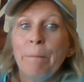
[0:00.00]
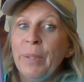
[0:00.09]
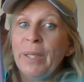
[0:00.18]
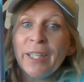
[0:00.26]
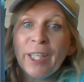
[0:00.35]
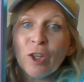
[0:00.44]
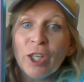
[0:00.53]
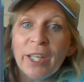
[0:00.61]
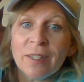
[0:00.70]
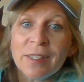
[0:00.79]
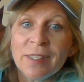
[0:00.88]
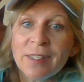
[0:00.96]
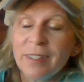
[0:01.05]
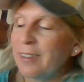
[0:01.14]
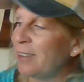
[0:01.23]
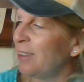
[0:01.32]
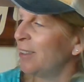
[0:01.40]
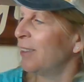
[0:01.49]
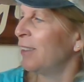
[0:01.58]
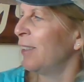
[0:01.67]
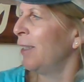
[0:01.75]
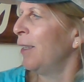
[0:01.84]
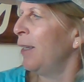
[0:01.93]
Be curious.
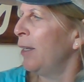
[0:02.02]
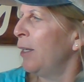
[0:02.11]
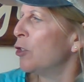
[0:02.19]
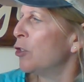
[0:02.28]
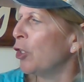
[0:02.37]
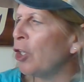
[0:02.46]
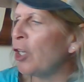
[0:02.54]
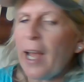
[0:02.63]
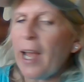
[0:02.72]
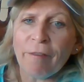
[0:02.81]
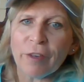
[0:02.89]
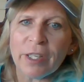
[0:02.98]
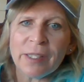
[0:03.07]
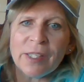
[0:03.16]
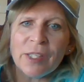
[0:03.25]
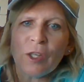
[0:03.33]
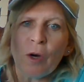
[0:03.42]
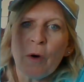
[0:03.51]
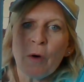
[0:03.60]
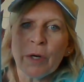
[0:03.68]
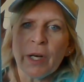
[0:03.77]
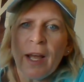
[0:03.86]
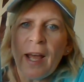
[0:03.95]
Turn every
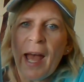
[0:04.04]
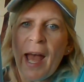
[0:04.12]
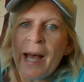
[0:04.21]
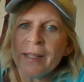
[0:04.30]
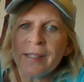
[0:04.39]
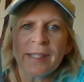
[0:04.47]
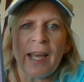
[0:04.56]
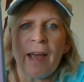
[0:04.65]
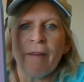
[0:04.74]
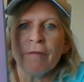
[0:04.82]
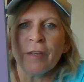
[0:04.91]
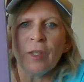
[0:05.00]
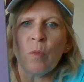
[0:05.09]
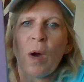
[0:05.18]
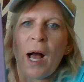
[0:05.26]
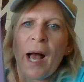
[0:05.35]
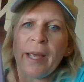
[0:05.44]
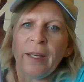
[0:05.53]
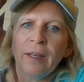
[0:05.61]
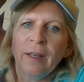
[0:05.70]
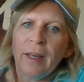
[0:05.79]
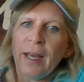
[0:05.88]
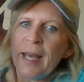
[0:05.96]
stone, ask every why,
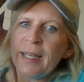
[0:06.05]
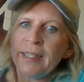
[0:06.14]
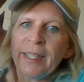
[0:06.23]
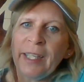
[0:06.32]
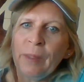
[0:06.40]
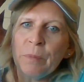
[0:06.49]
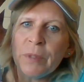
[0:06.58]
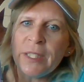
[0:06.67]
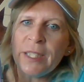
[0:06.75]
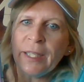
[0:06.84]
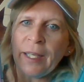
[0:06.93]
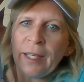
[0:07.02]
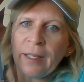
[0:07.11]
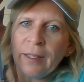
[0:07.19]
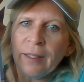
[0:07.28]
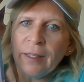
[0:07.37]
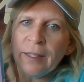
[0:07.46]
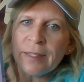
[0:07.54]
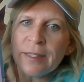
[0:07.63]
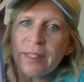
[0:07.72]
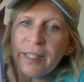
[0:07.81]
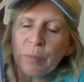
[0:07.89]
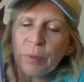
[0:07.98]
and keep digging
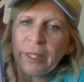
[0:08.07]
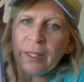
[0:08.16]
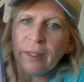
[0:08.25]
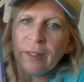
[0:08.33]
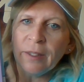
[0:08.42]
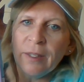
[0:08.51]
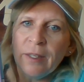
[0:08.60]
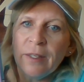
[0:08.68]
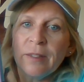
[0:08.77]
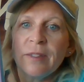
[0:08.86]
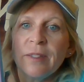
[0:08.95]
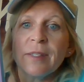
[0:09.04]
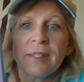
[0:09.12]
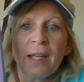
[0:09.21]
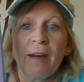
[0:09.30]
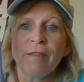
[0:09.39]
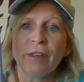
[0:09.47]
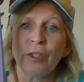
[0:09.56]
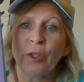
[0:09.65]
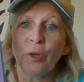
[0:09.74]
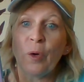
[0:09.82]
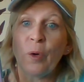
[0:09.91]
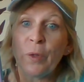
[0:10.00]
deeply. Discover
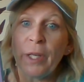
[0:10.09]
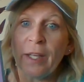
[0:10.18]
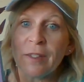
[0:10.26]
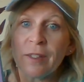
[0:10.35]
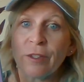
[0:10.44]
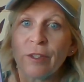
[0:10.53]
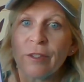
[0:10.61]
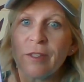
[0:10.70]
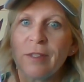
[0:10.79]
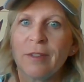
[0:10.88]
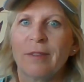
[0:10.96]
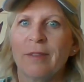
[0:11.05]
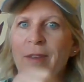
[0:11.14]
your own answers.